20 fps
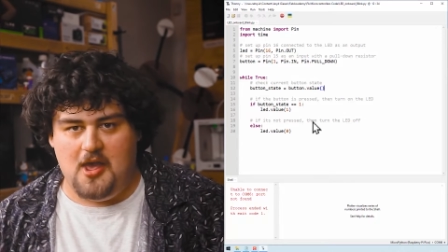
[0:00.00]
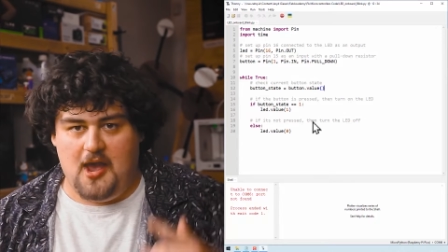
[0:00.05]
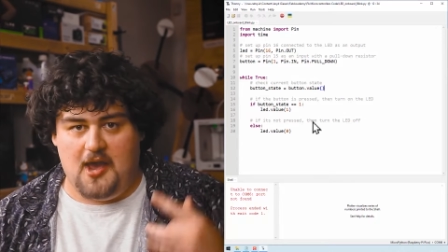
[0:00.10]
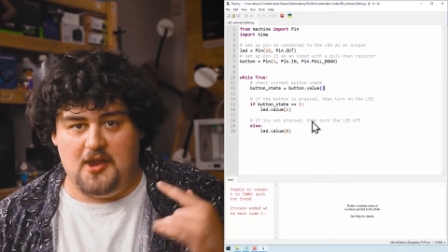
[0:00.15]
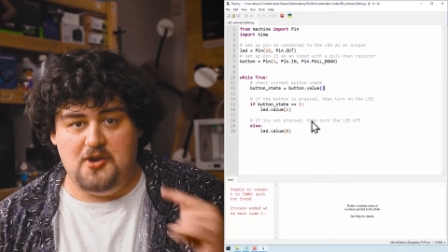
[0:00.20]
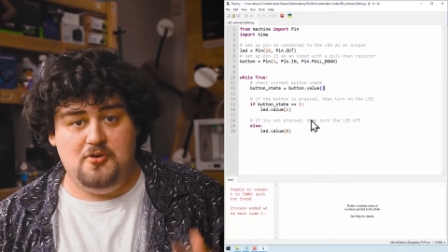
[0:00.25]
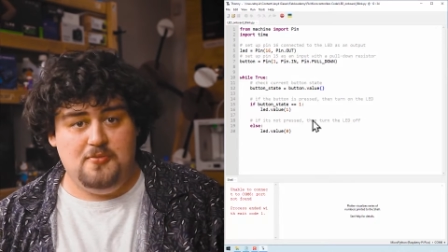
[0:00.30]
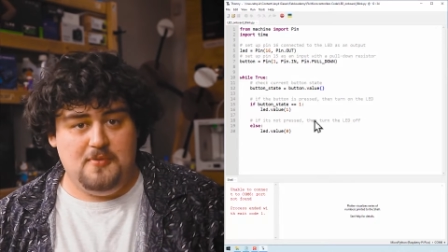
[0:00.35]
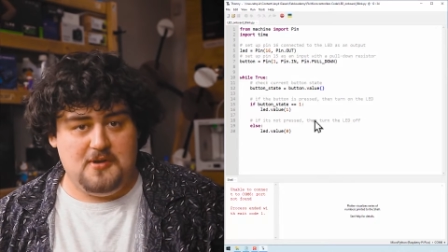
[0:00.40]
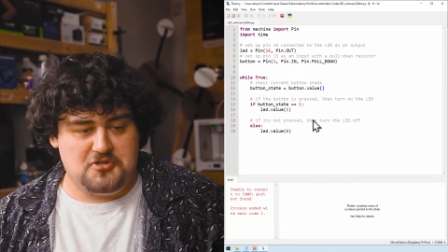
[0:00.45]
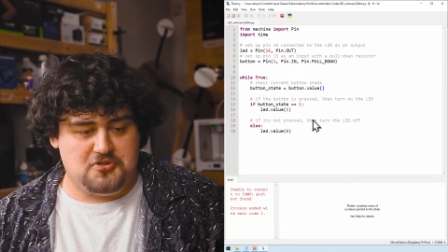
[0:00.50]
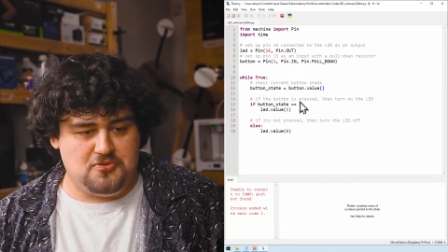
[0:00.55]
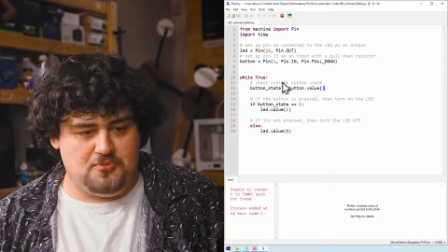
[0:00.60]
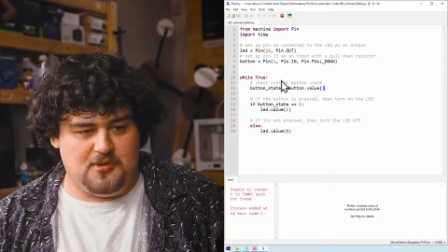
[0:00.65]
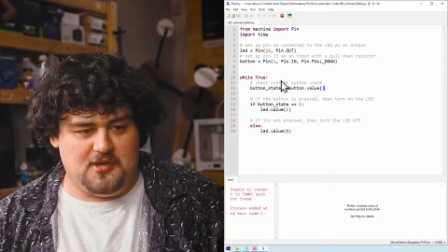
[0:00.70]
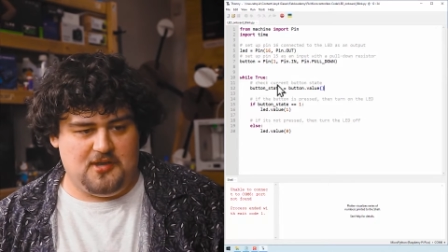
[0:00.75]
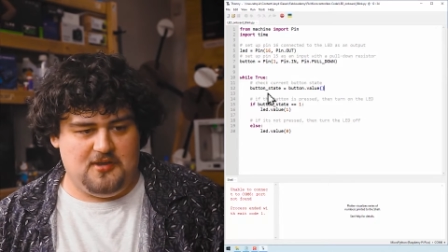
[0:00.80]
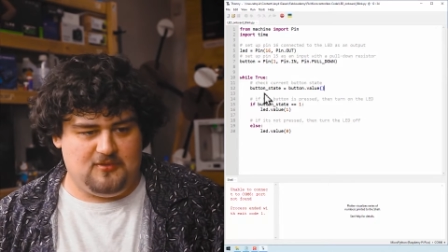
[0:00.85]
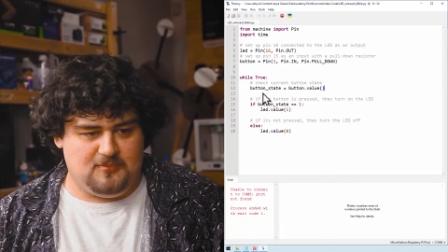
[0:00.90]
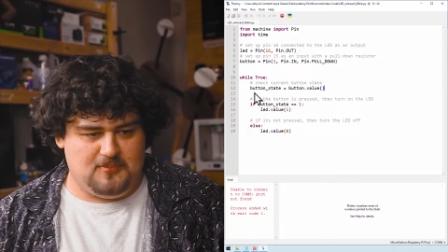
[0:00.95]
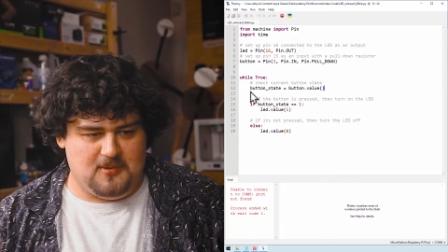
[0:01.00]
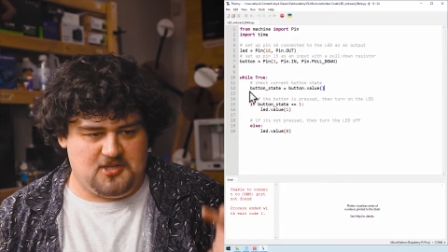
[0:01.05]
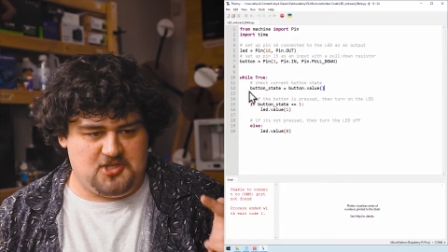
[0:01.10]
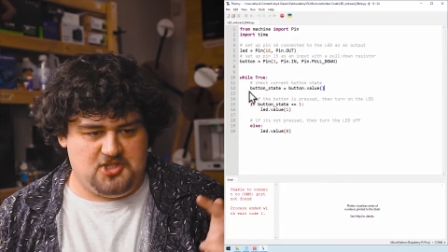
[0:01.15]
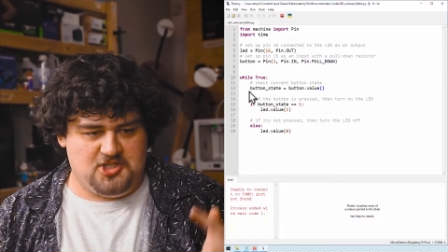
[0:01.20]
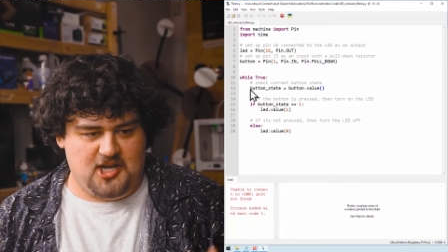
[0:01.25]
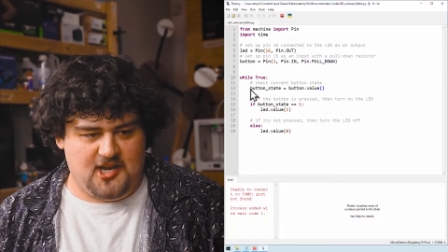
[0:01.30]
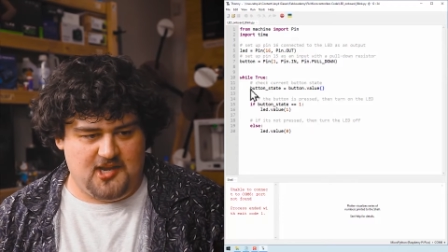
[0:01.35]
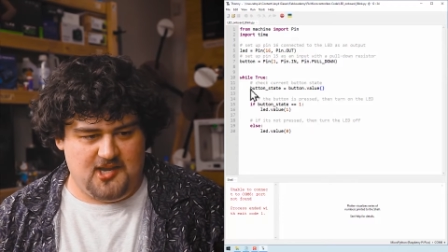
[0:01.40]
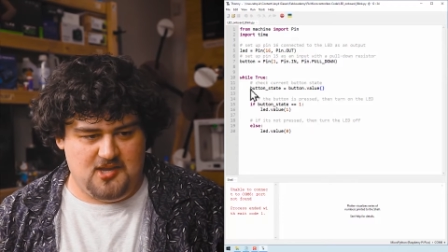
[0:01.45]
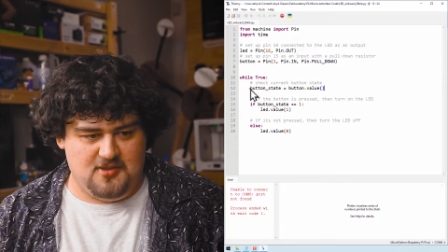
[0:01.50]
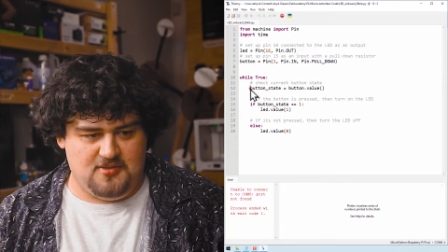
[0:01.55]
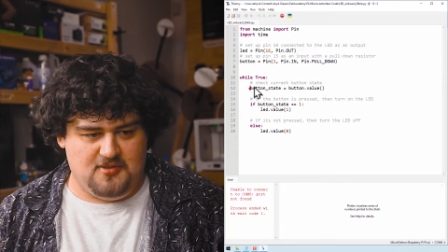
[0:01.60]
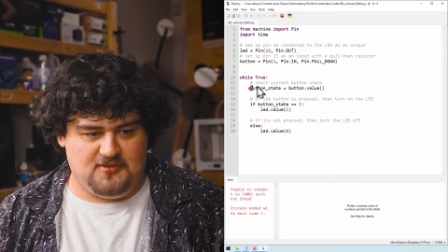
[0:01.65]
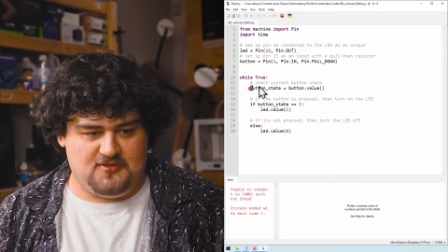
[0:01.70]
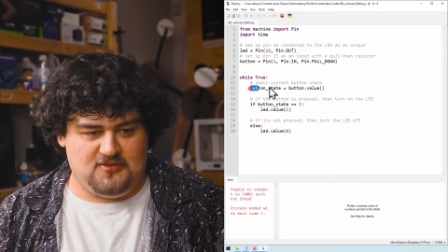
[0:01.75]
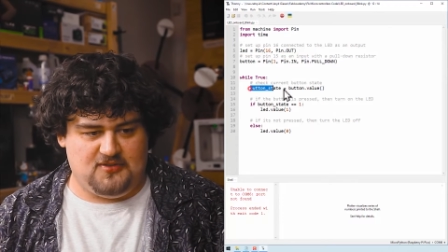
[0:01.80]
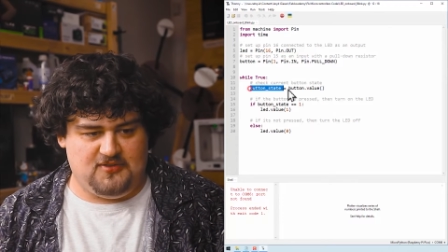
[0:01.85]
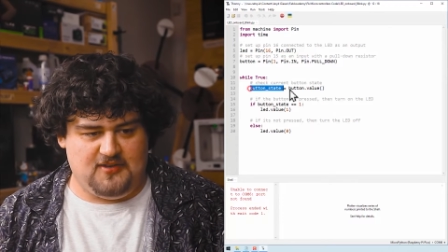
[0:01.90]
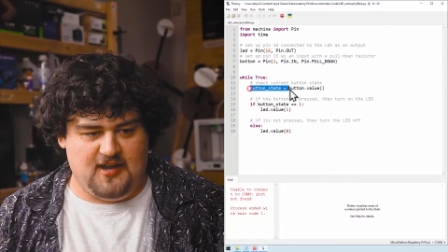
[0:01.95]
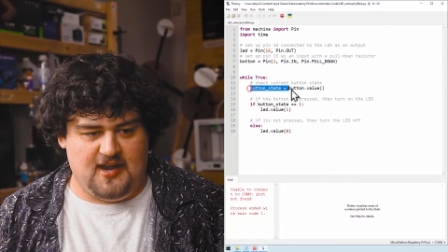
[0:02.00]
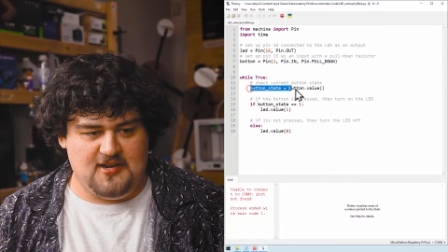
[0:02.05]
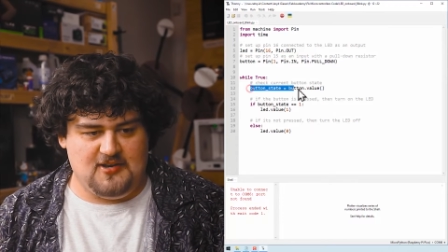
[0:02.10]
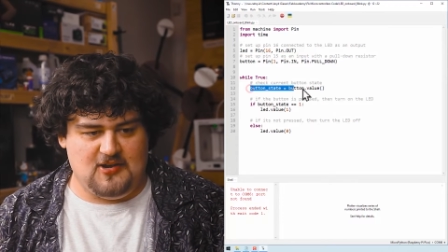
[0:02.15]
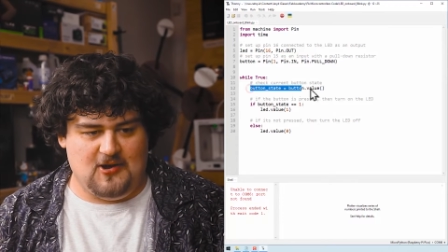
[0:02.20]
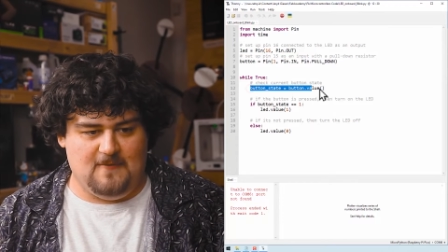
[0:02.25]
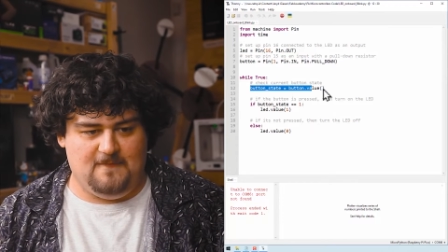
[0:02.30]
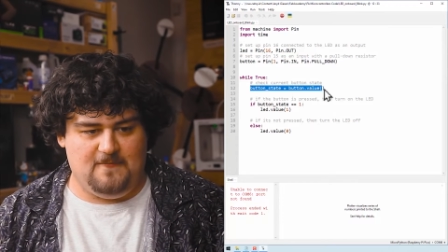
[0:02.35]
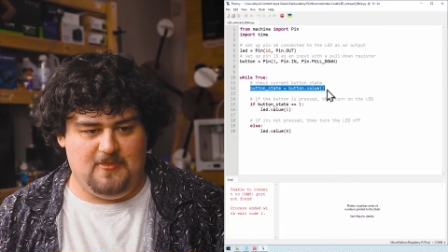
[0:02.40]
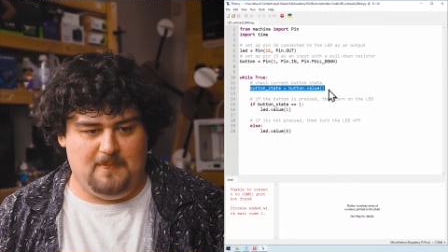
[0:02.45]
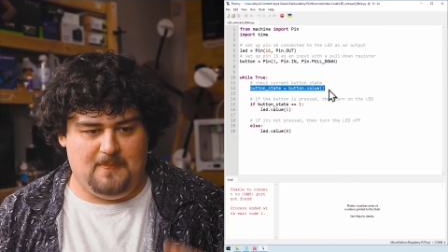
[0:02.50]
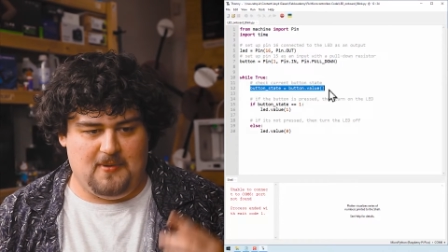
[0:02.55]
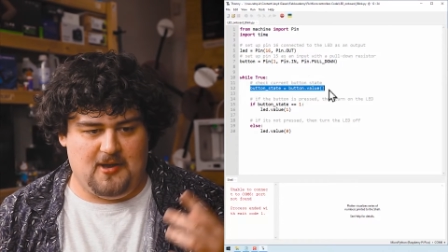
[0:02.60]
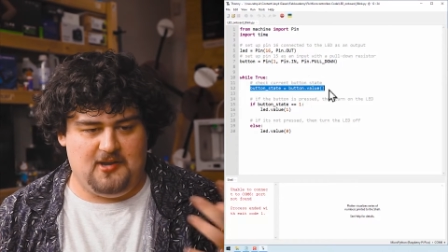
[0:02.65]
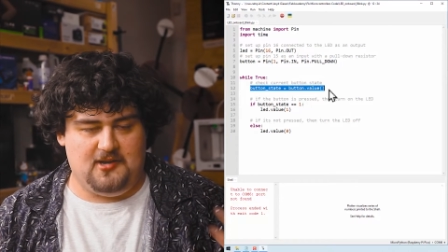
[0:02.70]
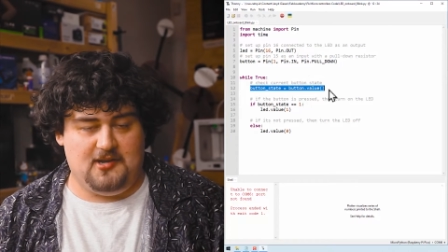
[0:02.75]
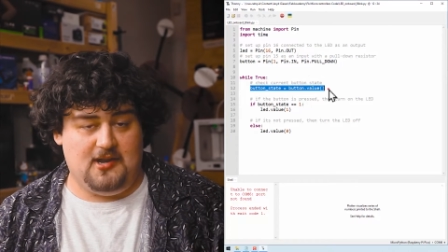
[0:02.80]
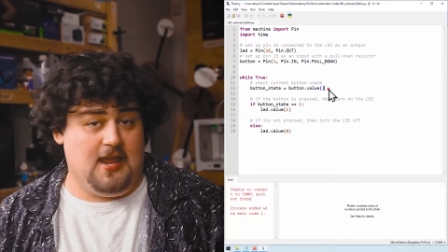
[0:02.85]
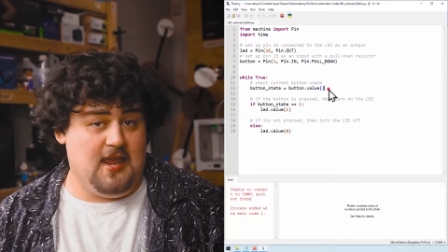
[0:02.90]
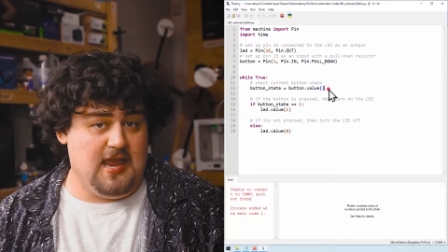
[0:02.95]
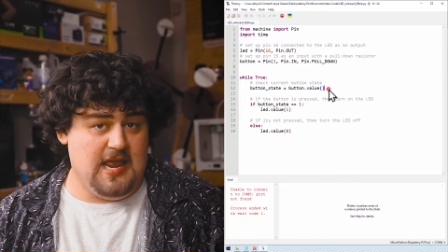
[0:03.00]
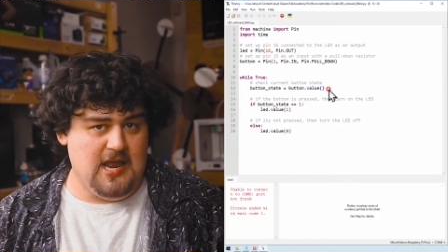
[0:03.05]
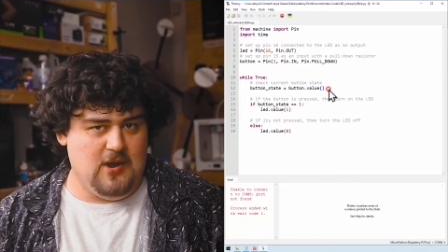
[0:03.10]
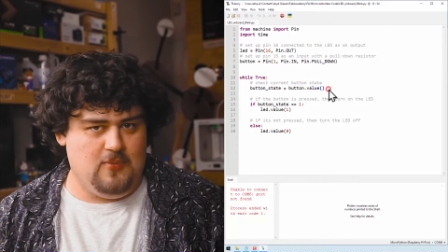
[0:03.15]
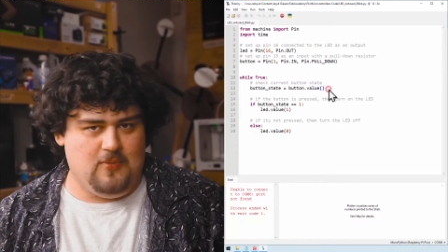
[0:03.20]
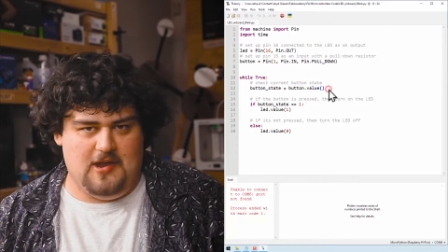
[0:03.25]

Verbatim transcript: And all we're doing is we're checking the state of the button here,